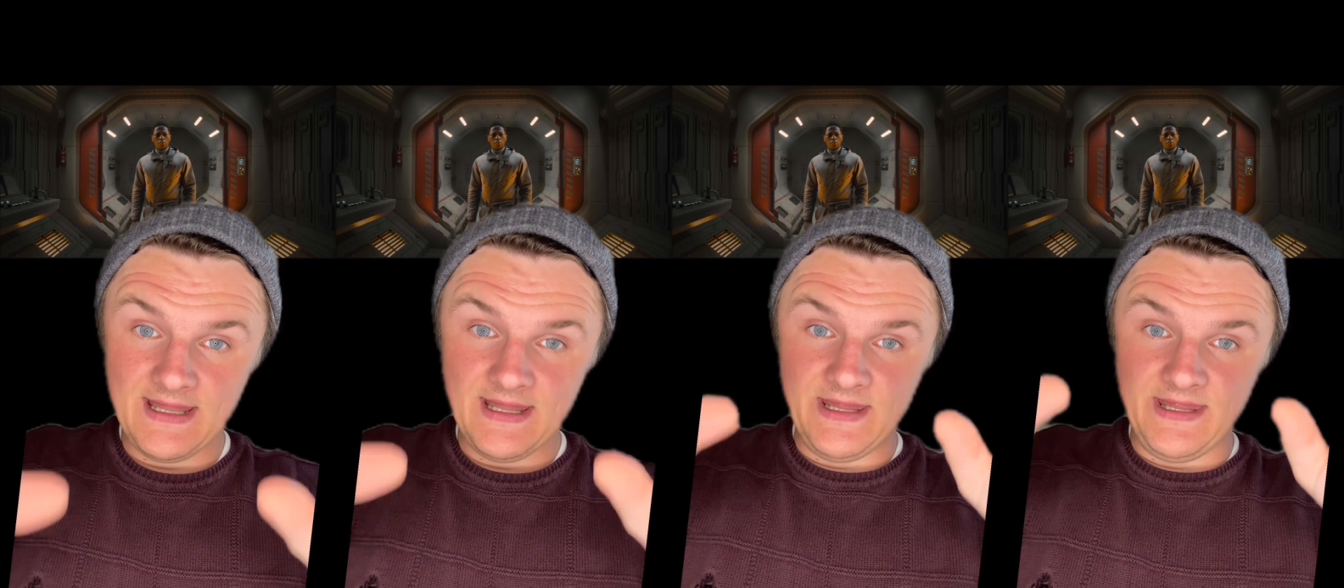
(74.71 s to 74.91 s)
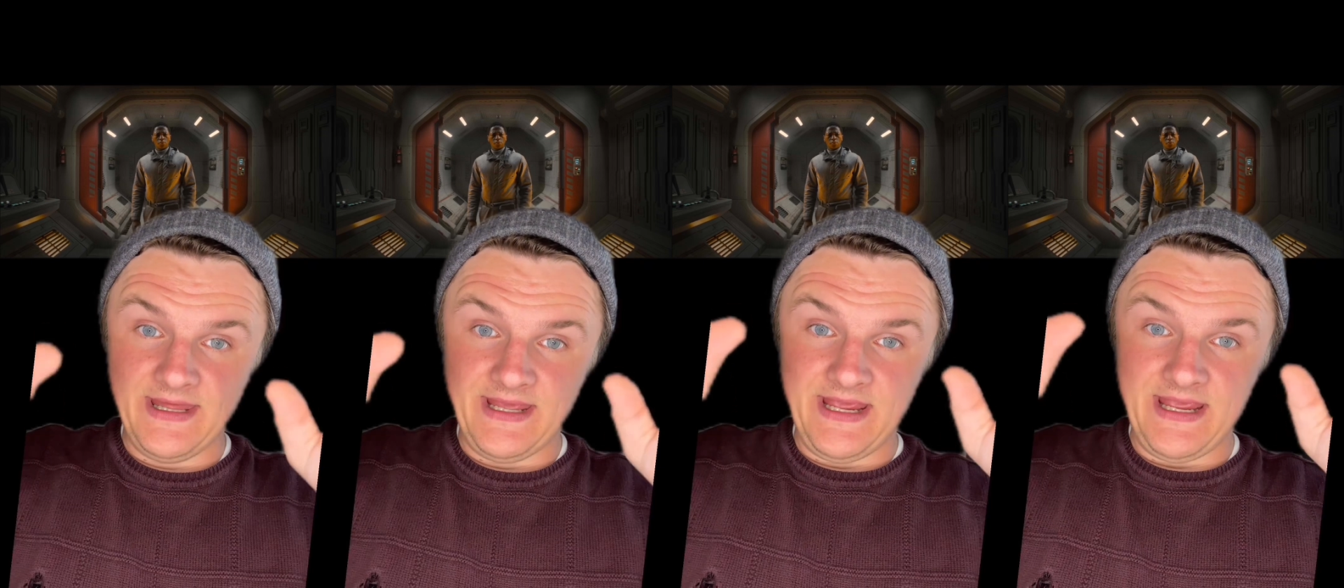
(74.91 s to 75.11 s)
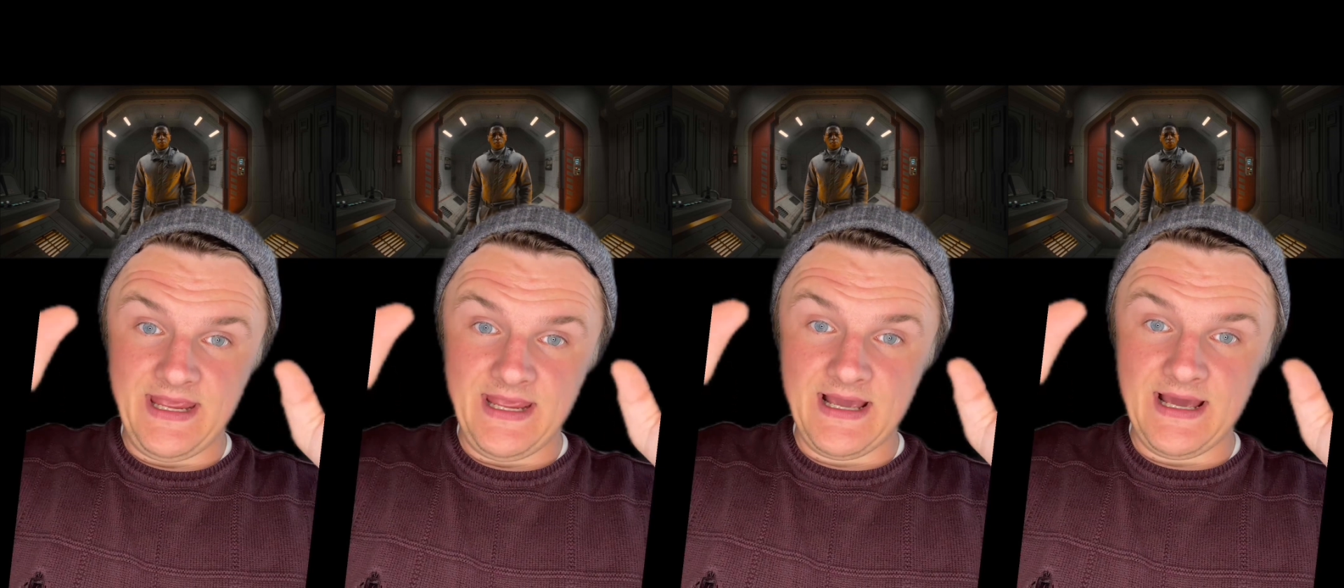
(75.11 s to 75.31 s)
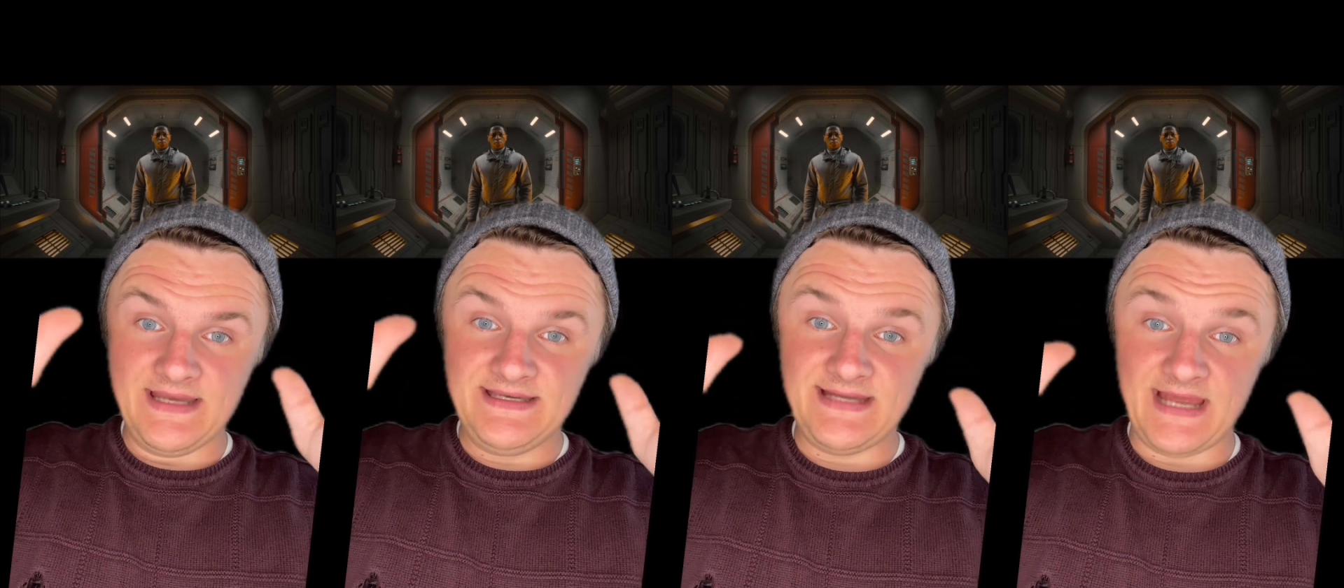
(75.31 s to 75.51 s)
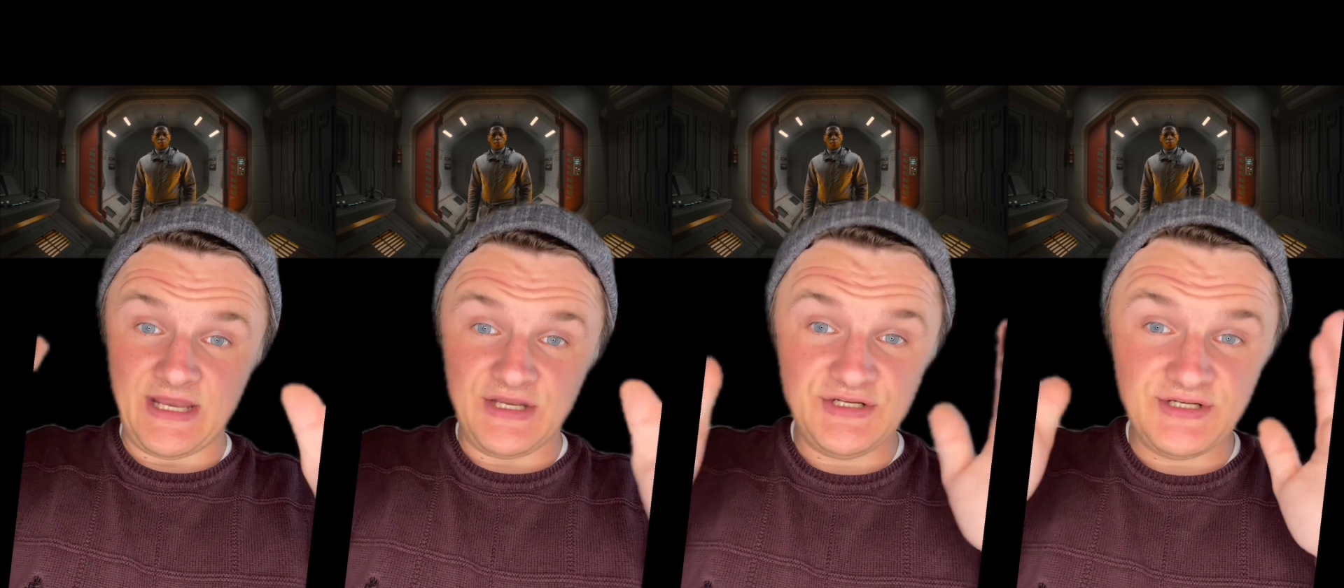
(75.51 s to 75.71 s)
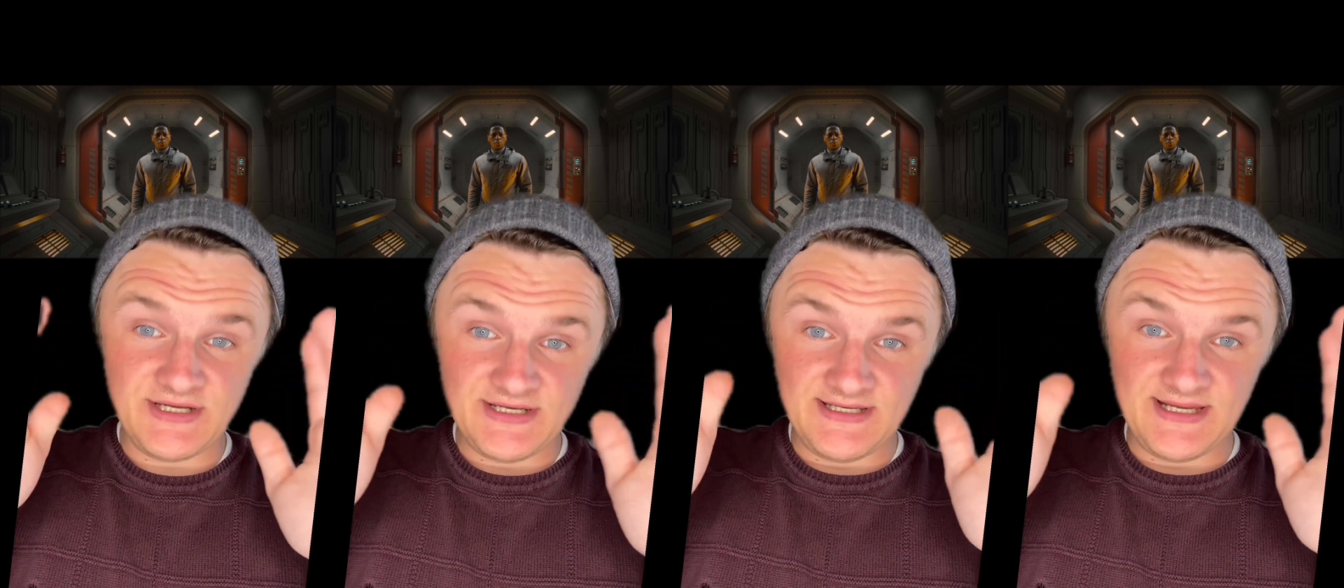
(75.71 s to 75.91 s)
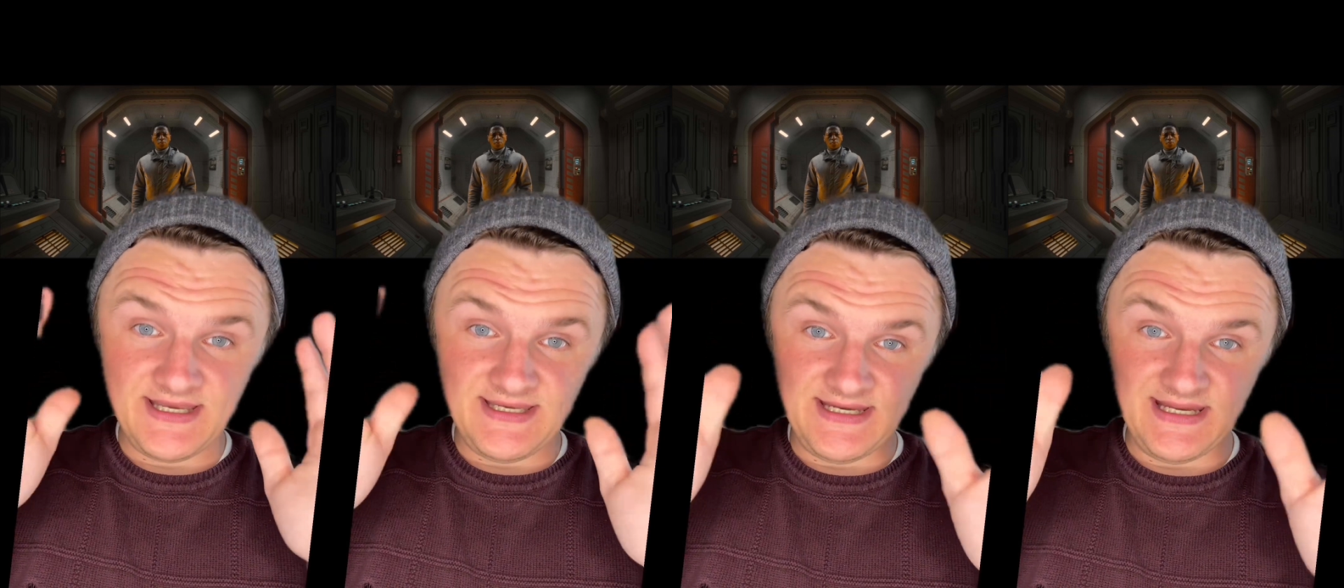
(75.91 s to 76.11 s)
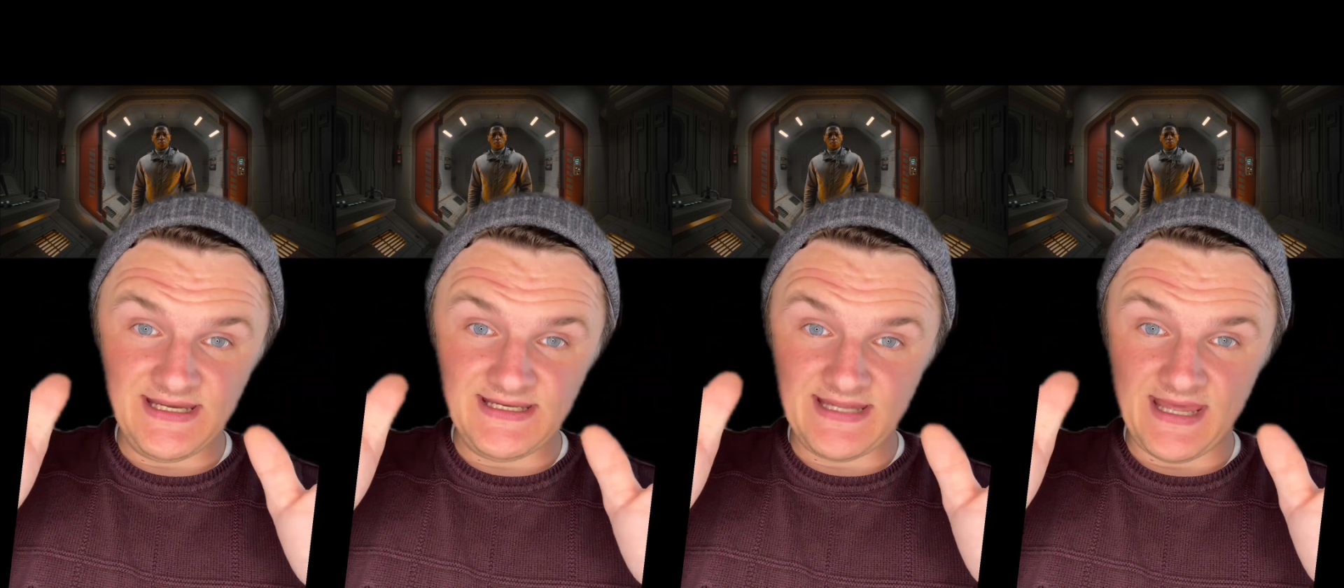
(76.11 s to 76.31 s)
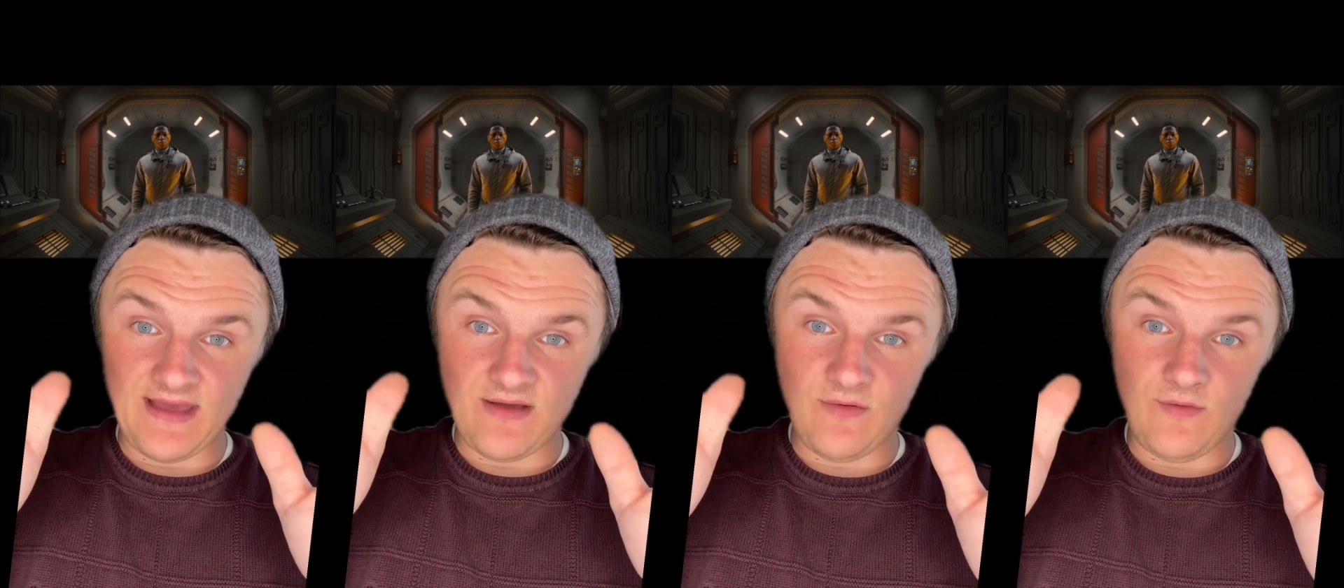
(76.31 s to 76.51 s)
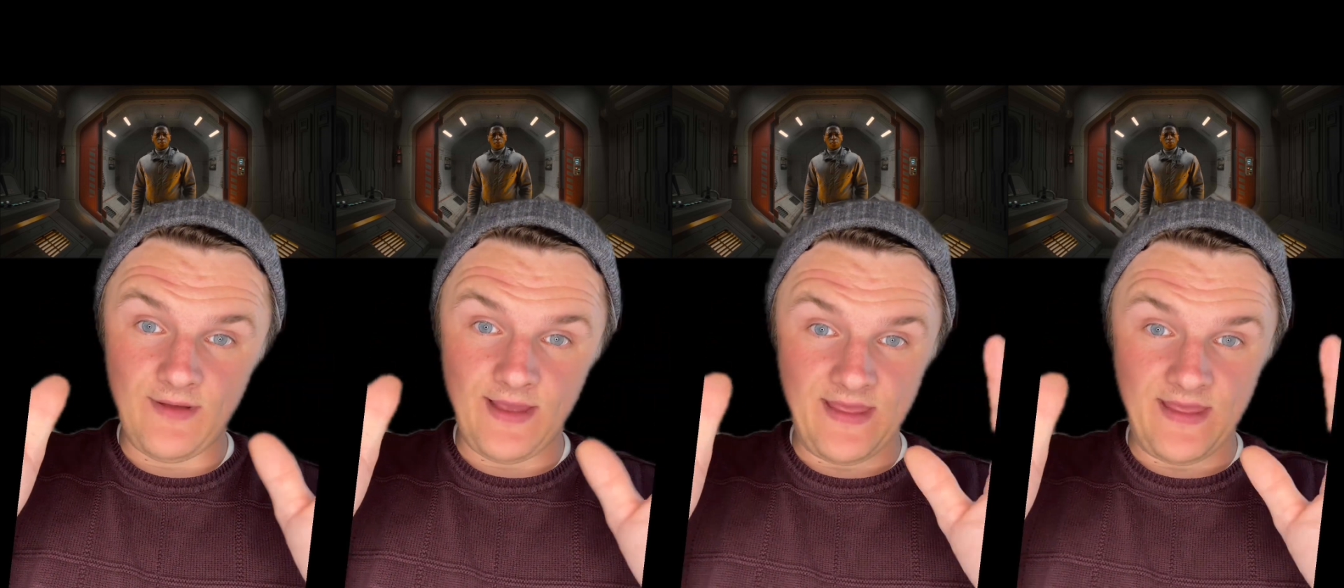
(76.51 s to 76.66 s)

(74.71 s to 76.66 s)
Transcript: the attention to detail